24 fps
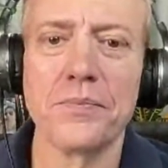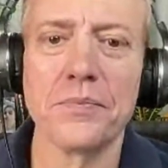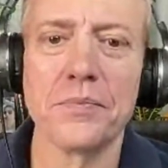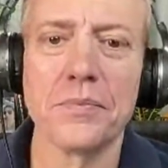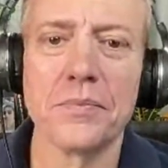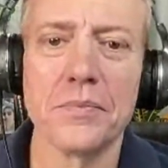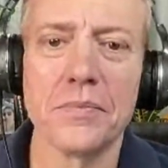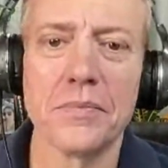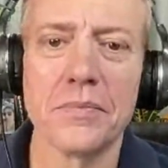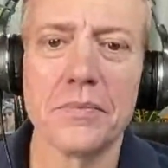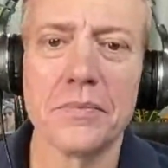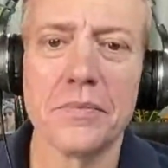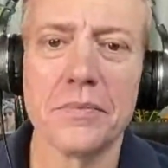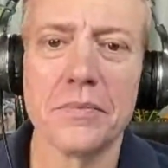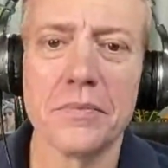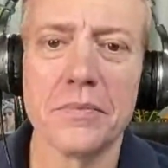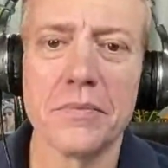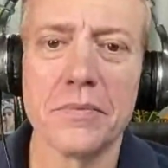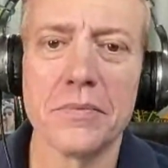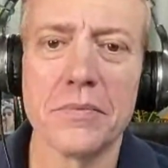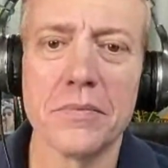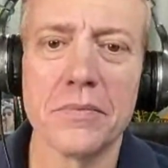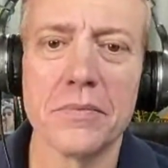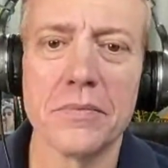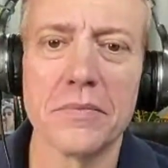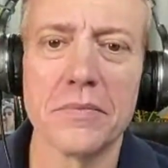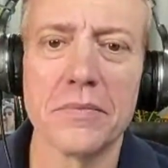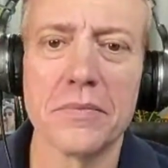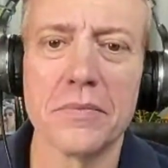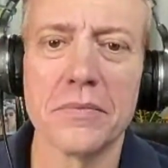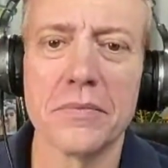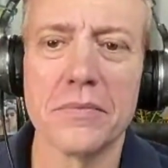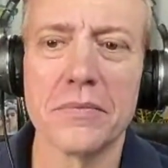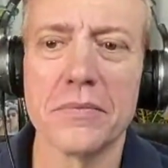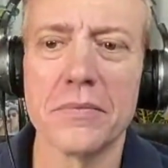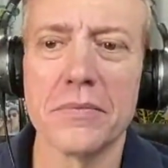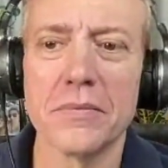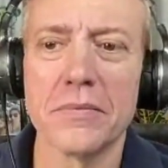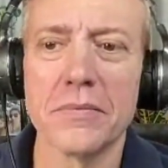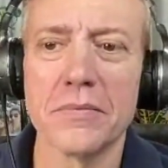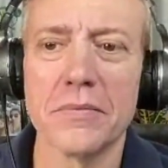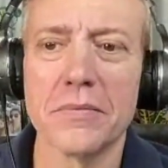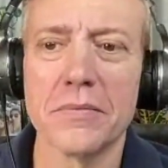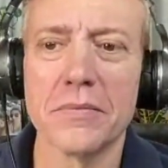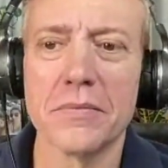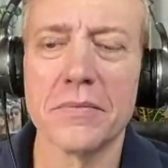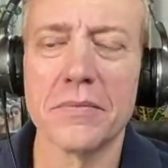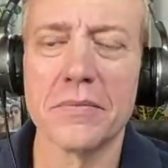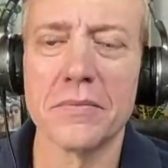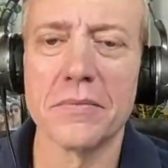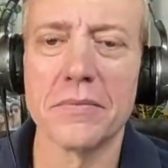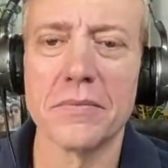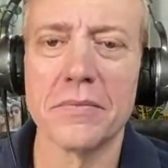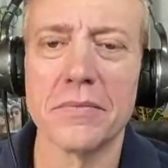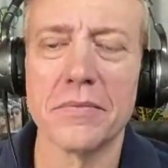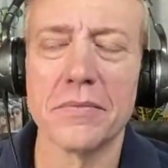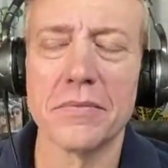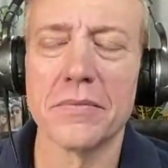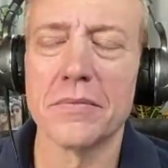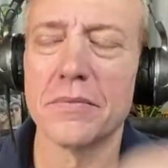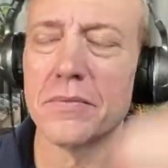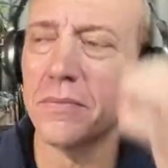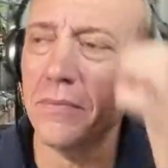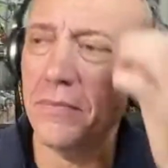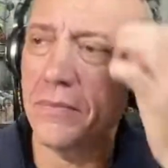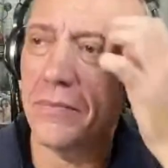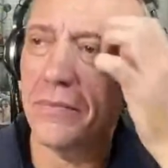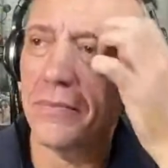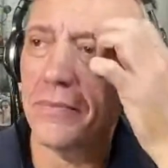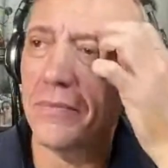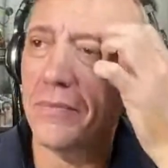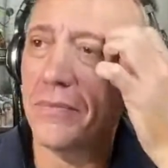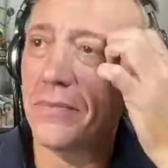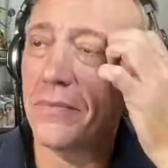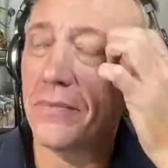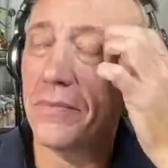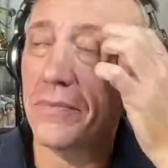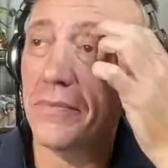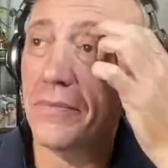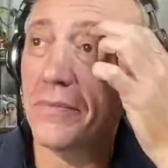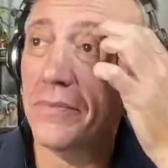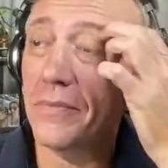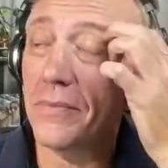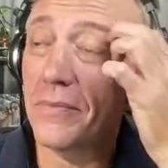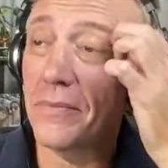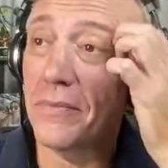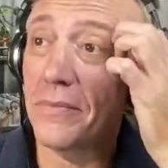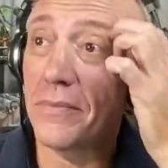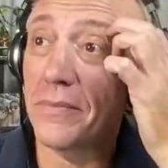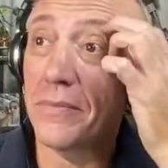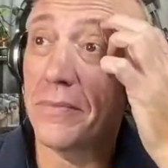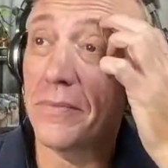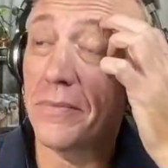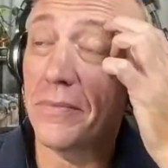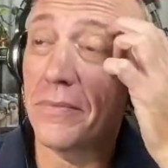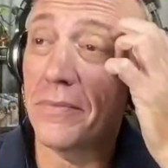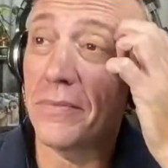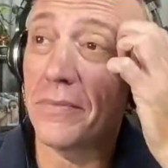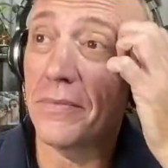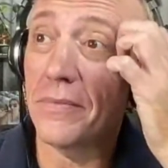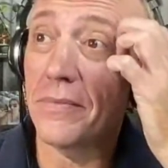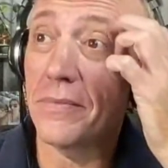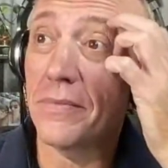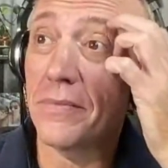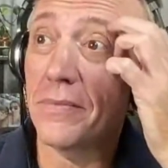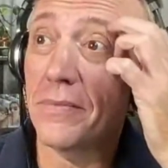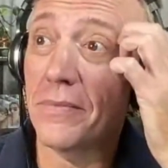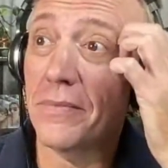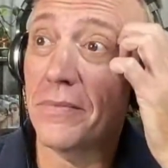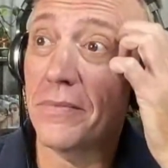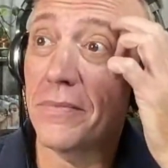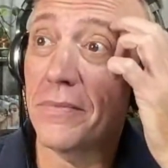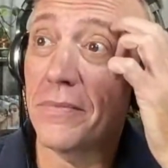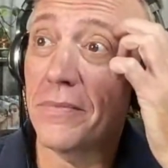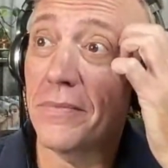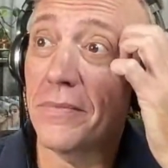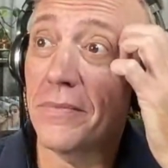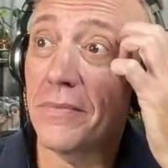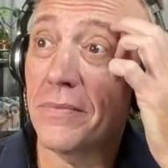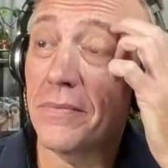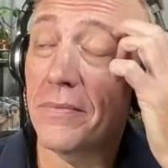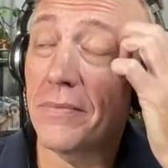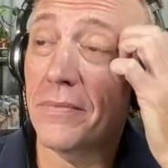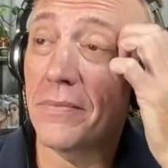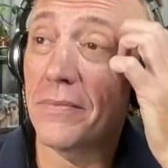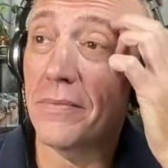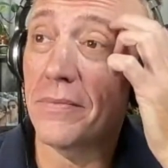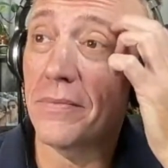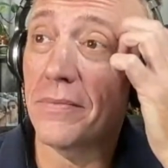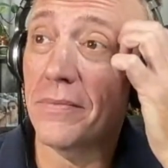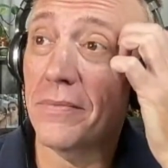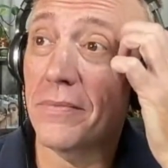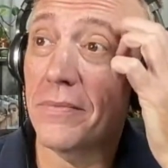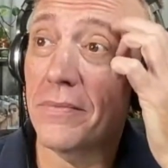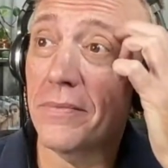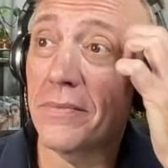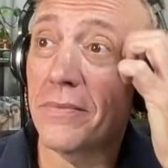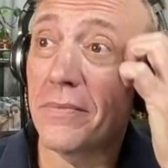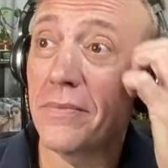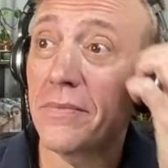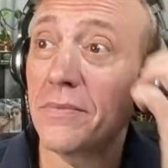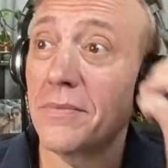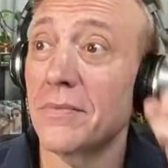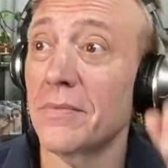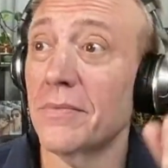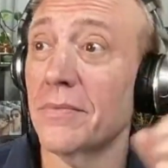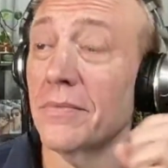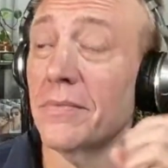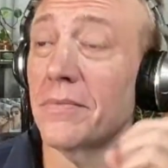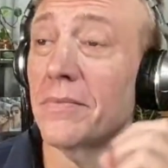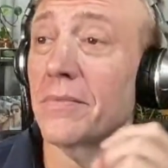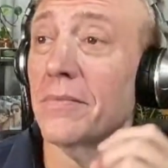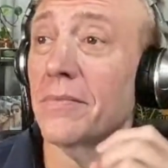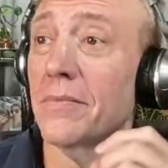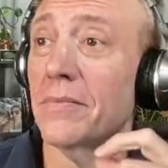The person shown says nothing.